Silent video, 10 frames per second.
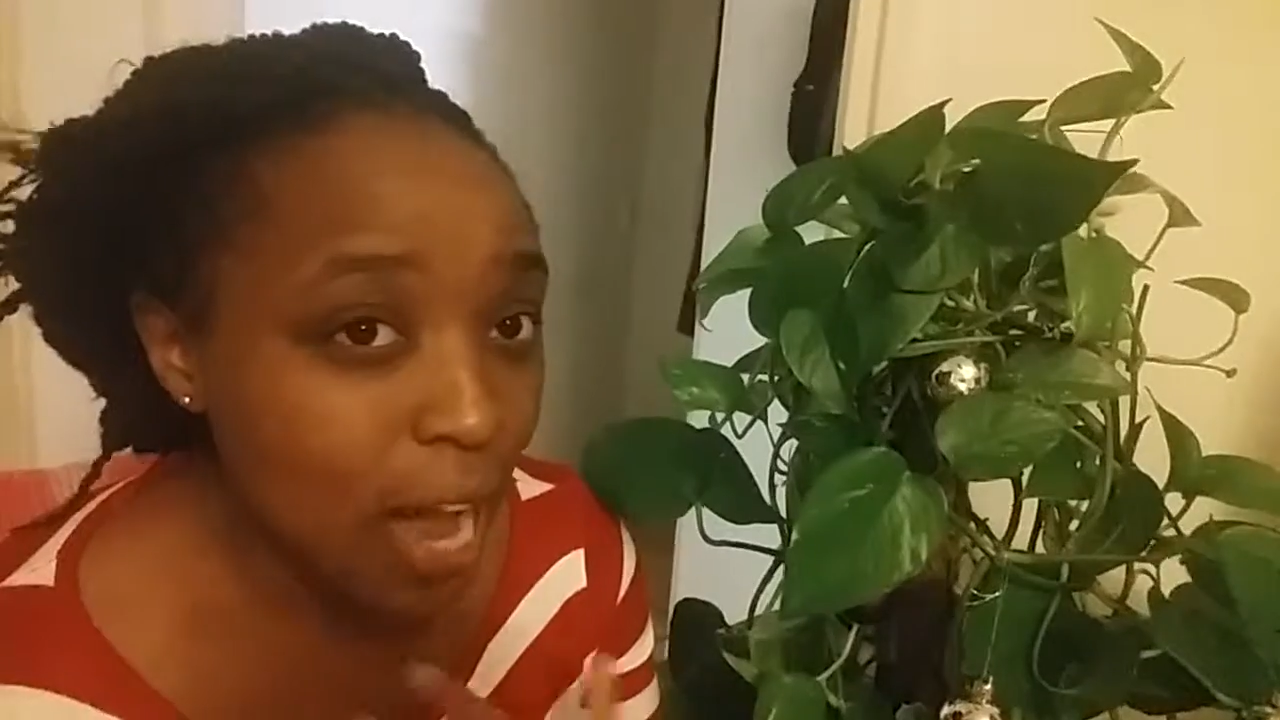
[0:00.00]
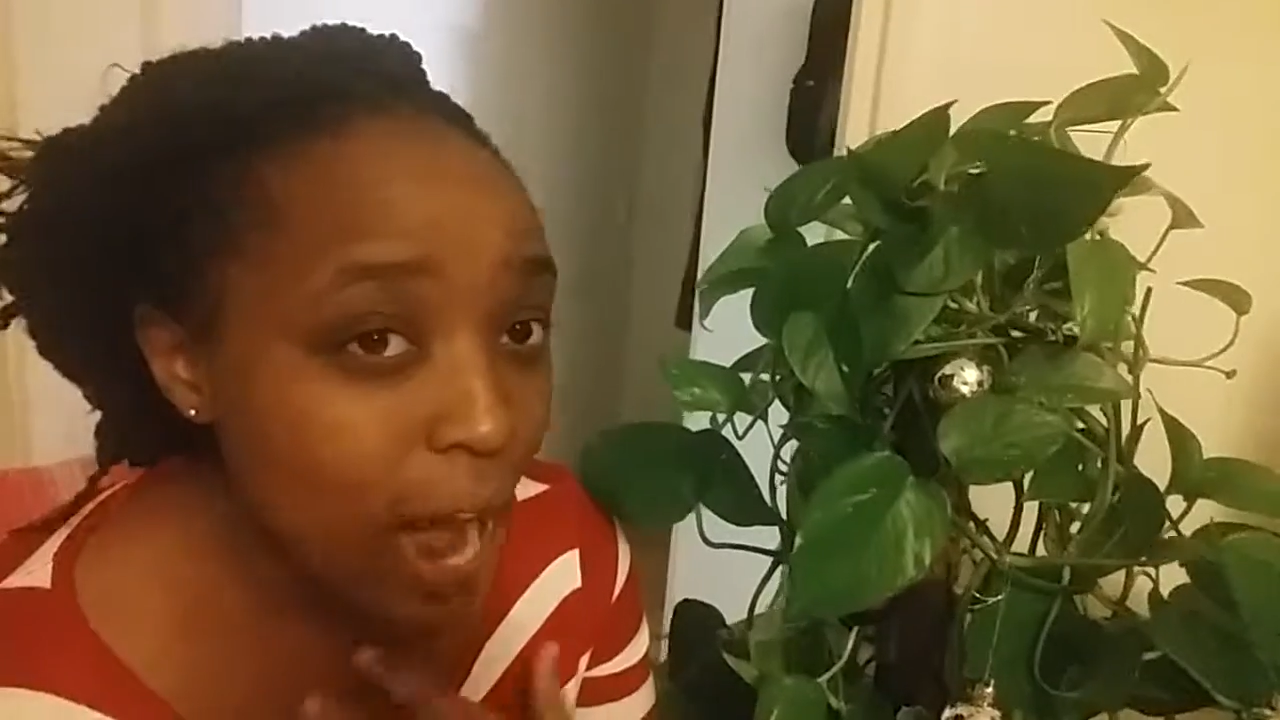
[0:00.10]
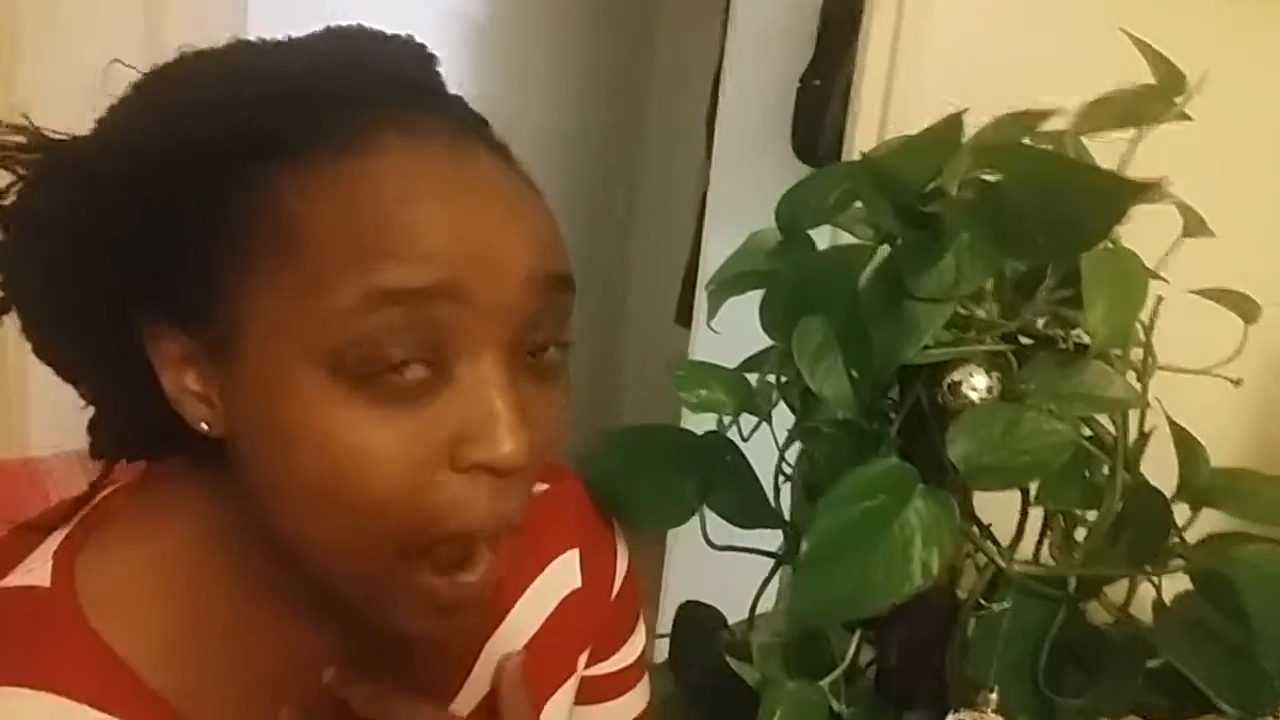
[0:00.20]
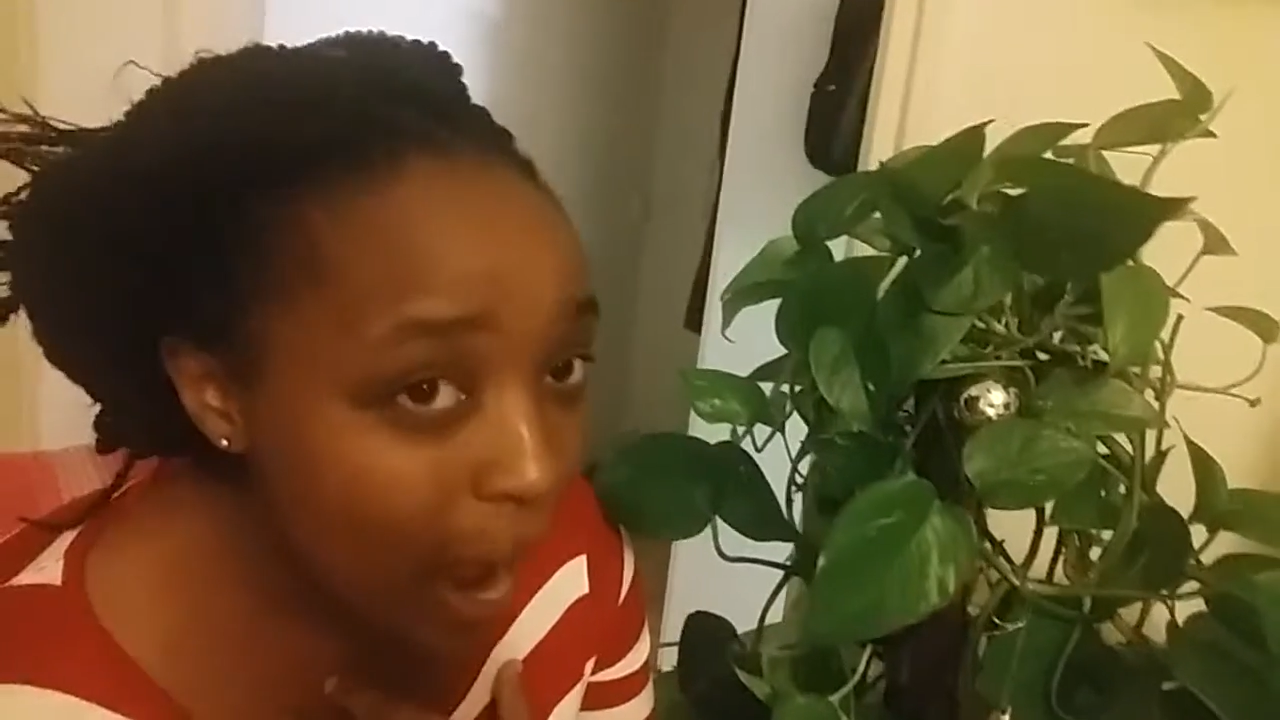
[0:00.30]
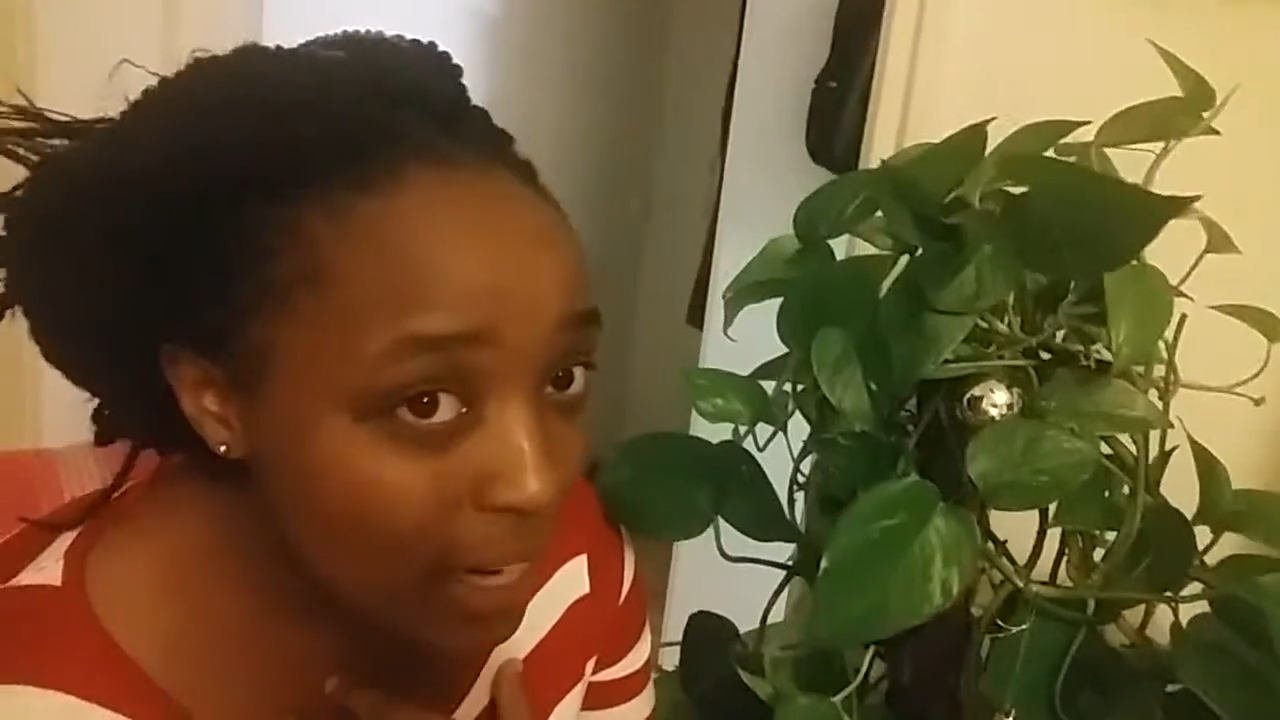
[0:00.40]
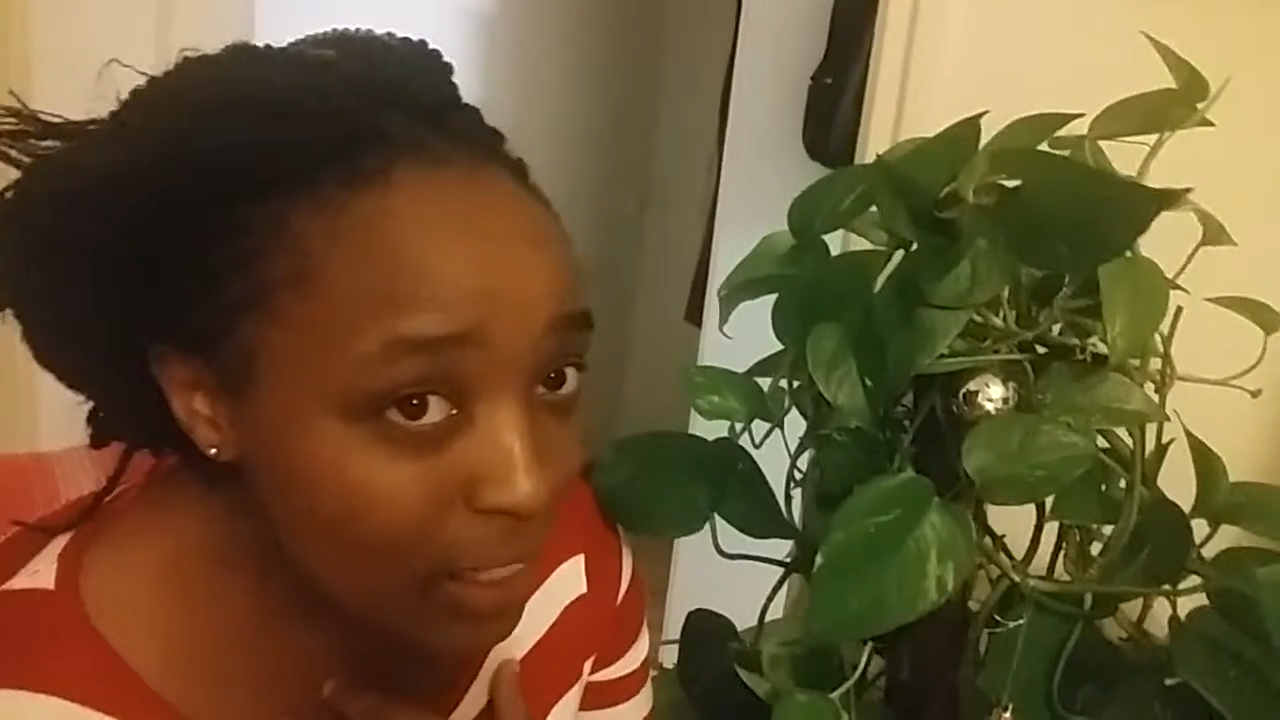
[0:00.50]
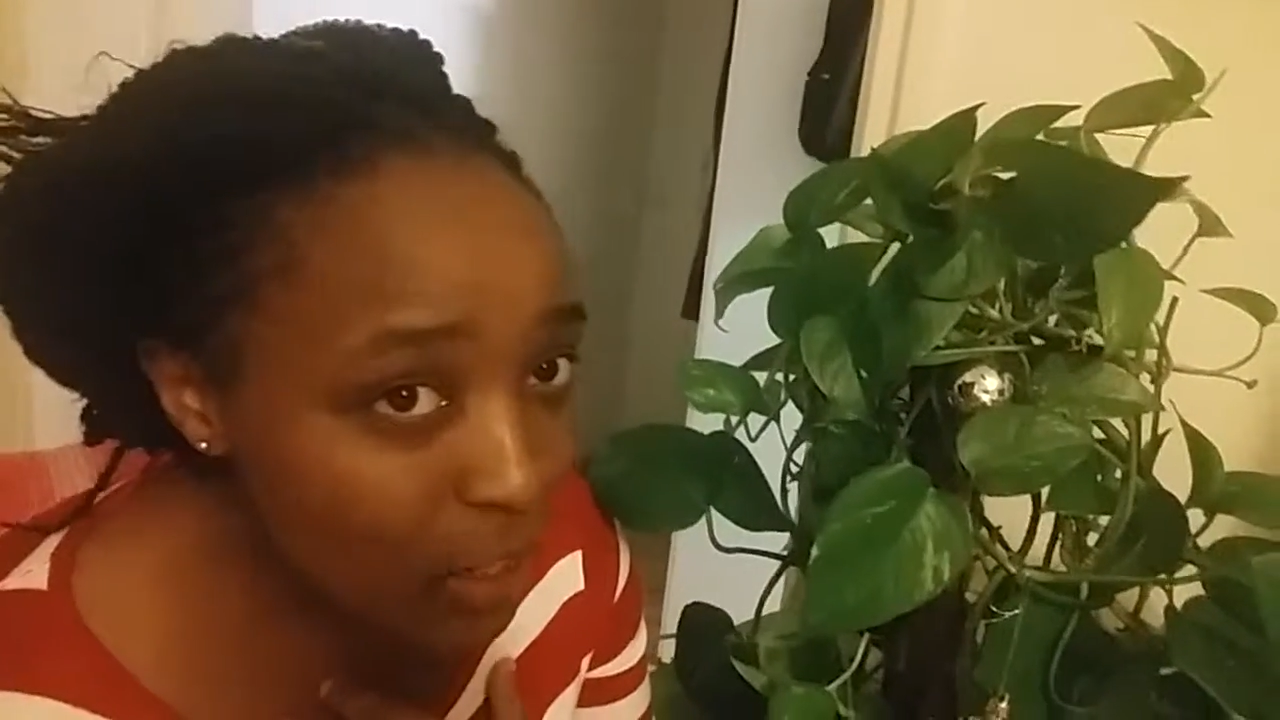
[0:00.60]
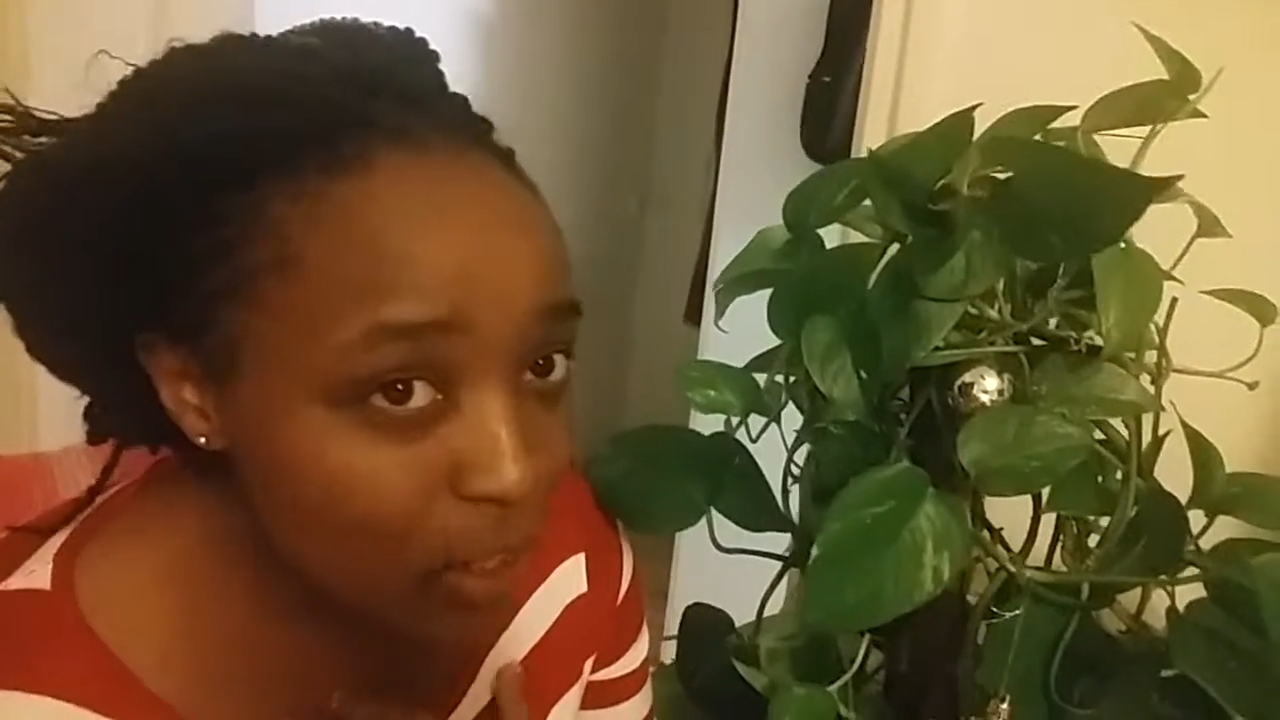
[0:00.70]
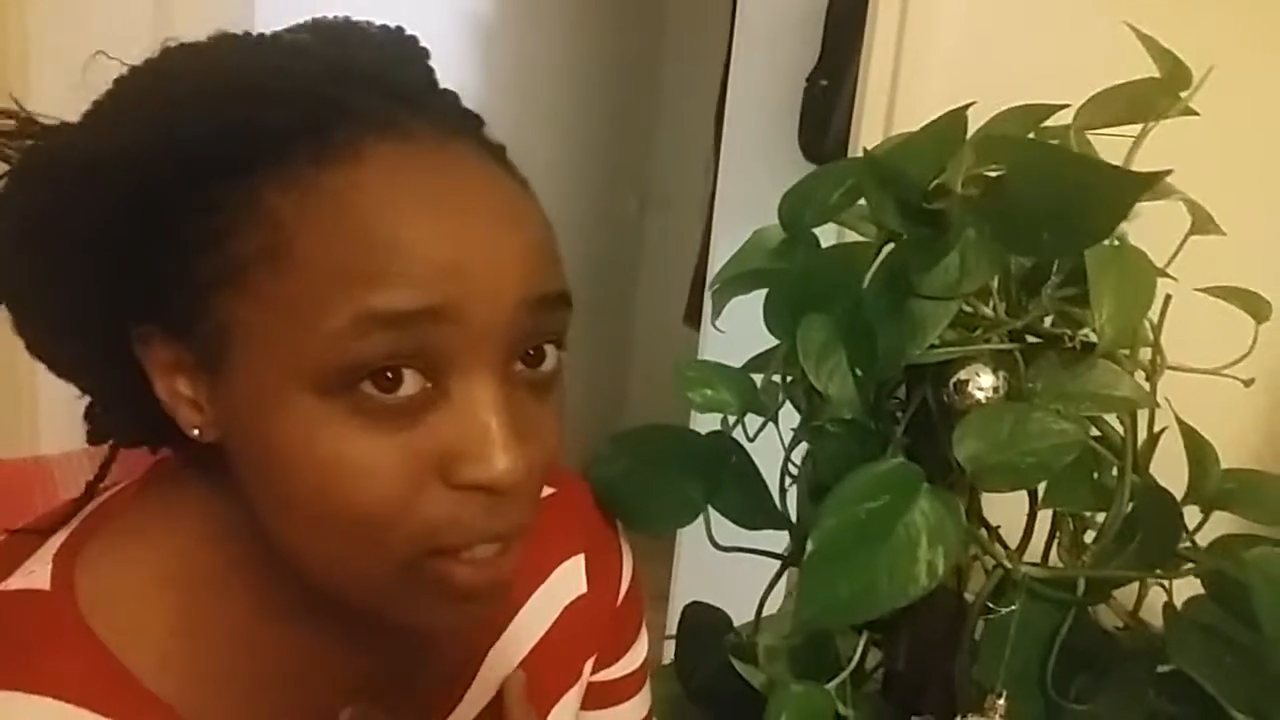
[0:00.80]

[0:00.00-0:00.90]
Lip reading: hurt